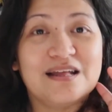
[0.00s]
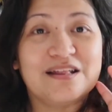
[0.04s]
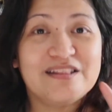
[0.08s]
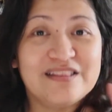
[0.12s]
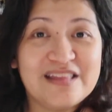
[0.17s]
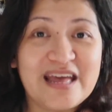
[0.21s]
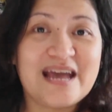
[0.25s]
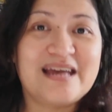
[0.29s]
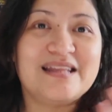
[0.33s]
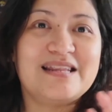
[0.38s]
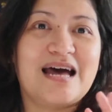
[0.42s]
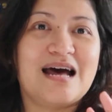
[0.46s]

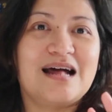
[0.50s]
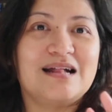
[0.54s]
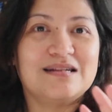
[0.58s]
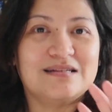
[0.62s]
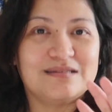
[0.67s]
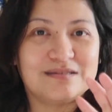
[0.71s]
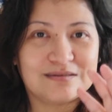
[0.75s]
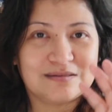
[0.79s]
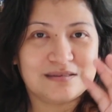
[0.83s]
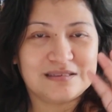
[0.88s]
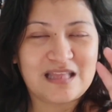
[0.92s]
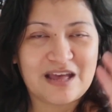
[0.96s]
then
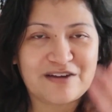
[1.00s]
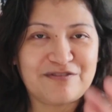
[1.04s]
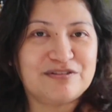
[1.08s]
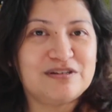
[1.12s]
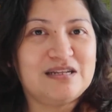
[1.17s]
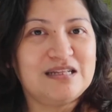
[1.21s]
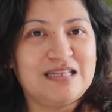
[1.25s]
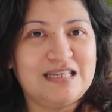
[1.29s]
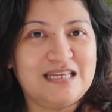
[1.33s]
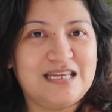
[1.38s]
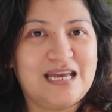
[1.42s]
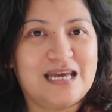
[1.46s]
I'll
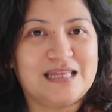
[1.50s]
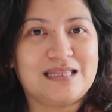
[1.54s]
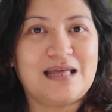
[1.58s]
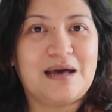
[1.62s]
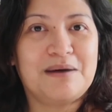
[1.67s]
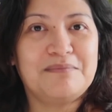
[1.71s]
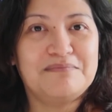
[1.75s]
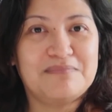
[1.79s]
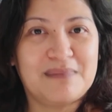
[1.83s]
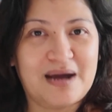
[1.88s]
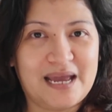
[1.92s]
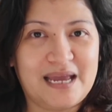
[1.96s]
definitely get
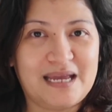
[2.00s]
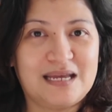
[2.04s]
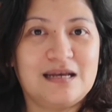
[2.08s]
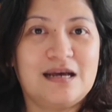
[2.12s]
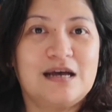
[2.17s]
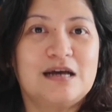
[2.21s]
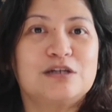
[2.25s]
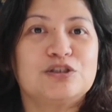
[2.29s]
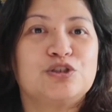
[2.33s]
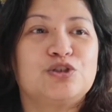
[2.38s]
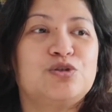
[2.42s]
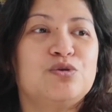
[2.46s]
a mic
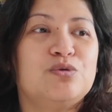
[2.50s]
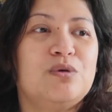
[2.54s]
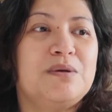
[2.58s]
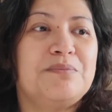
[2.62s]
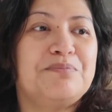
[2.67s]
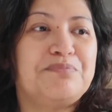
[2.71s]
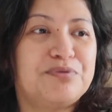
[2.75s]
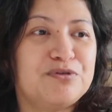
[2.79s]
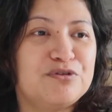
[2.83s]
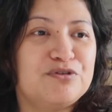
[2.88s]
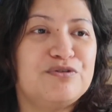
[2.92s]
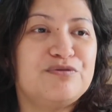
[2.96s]
to
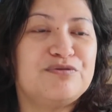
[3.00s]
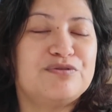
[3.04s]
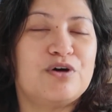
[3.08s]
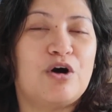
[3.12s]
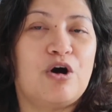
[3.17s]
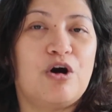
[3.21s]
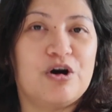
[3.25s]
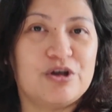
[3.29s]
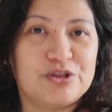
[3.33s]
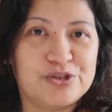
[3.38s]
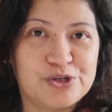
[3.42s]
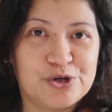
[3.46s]
improve the
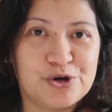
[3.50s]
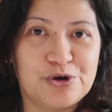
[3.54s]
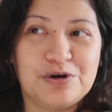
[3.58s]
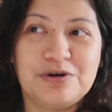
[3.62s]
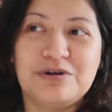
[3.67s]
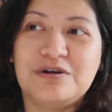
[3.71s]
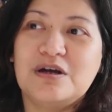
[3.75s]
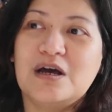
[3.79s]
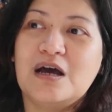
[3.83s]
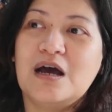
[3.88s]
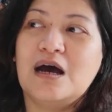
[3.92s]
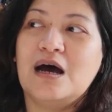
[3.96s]

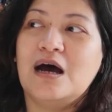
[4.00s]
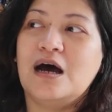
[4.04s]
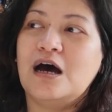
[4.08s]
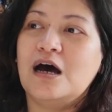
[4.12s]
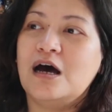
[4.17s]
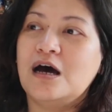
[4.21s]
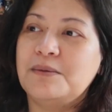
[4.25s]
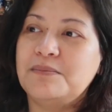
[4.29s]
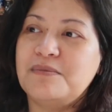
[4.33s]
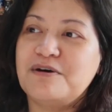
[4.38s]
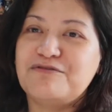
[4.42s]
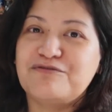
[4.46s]
audio.
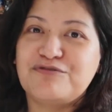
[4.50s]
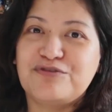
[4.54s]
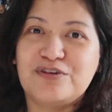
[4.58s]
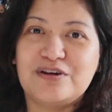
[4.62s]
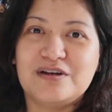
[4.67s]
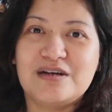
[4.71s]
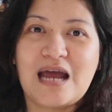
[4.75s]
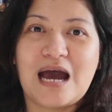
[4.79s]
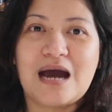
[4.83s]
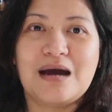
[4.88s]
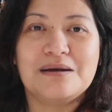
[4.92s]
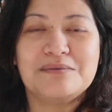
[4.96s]
Uh, but
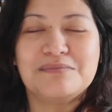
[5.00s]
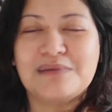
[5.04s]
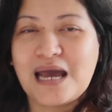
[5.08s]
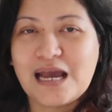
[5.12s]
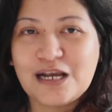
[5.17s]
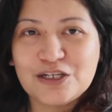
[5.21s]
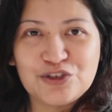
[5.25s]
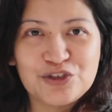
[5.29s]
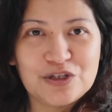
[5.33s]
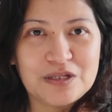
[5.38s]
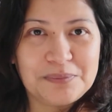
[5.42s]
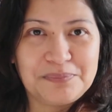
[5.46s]
for now, I'm
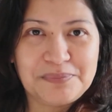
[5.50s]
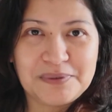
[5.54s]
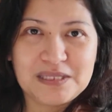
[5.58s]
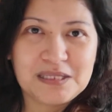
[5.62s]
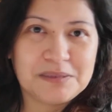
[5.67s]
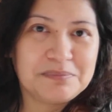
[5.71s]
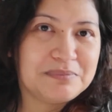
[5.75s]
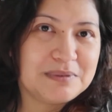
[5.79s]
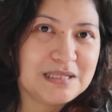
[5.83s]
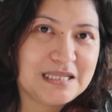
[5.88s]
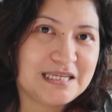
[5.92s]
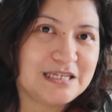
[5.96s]
actually
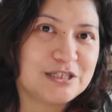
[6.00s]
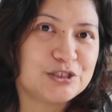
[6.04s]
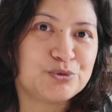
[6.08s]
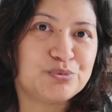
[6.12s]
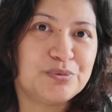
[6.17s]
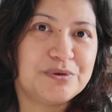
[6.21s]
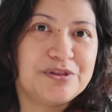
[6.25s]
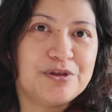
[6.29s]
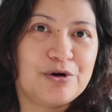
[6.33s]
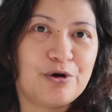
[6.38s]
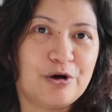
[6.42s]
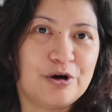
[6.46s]
pretty pleased
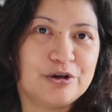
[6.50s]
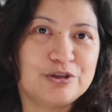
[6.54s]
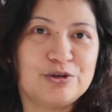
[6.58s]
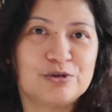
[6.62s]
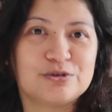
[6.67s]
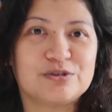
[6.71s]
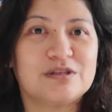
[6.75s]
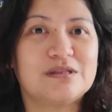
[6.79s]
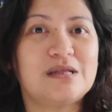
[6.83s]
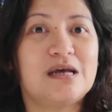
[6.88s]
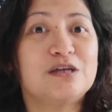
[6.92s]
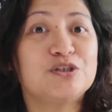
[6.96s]
with the
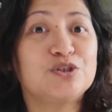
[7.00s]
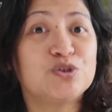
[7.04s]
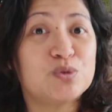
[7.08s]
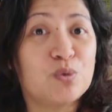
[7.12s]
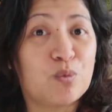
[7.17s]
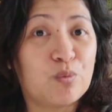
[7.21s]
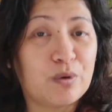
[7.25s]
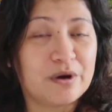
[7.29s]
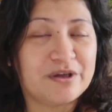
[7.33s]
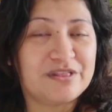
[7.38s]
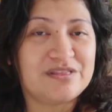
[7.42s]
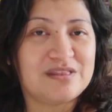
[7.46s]
audio. So that is the
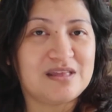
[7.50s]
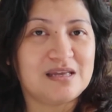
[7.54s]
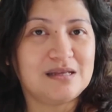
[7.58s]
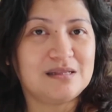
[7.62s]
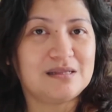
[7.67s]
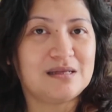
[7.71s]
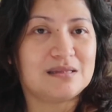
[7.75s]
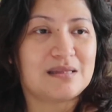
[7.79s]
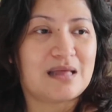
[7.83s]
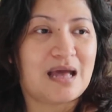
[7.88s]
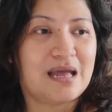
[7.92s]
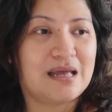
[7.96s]
one thing
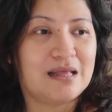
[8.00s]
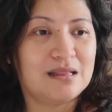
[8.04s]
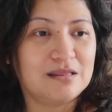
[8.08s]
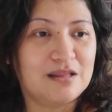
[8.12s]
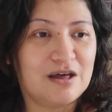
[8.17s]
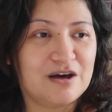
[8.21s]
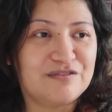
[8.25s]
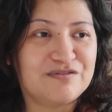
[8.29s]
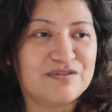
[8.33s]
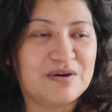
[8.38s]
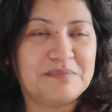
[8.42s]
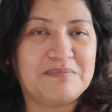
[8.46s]
that I
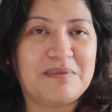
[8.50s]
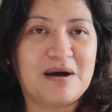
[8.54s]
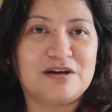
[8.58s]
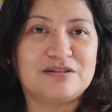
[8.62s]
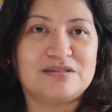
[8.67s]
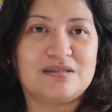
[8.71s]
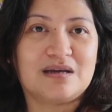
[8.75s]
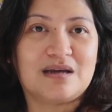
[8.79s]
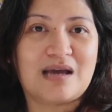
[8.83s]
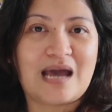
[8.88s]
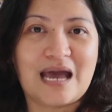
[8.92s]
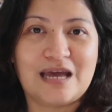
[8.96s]
love
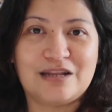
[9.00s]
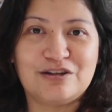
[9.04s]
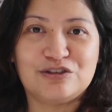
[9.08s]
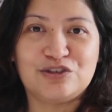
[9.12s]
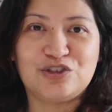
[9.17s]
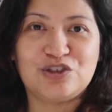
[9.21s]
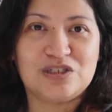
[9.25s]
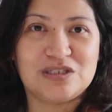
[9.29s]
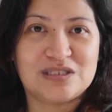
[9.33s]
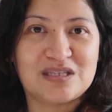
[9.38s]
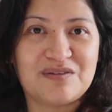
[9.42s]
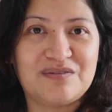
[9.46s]
about the
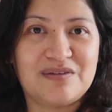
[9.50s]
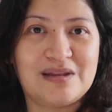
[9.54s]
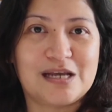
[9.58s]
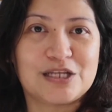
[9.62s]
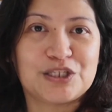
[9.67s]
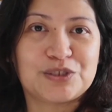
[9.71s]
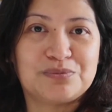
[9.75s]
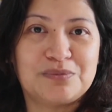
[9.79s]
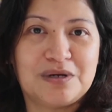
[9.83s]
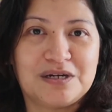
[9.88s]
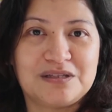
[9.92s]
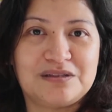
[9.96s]
Canon G seven
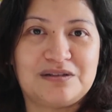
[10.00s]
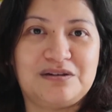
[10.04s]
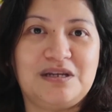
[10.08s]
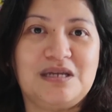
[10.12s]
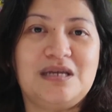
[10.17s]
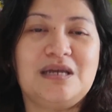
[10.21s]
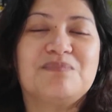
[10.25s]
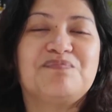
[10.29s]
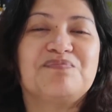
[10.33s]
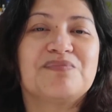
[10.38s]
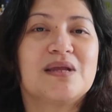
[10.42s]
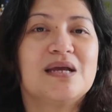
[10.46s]
X Mark
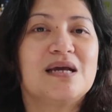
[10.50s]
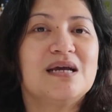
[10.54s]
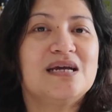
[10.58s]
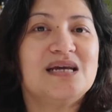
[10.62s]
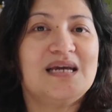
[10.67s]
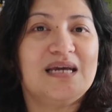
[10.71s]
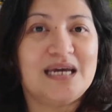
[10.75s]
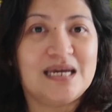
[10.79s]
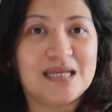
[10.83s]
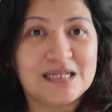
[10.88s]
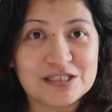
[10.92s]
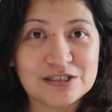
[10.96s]
three.
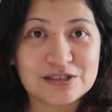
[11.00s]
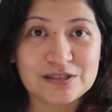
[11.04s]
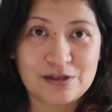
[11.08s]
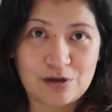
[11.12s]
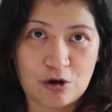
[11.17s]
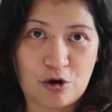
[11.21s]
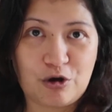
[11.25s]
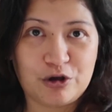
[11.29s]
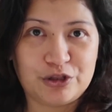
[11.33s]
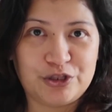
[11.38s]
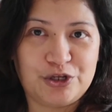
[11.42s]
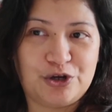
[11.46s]
It is
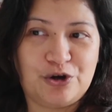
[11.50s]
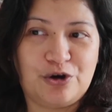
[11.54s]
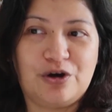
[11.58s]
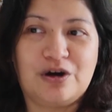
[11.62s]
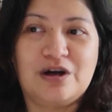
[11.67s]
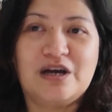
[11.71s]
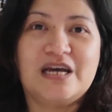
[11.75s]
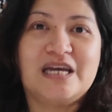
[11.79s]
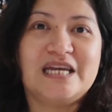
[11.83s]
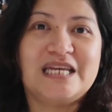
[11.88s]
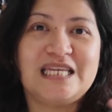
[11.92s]
the audio.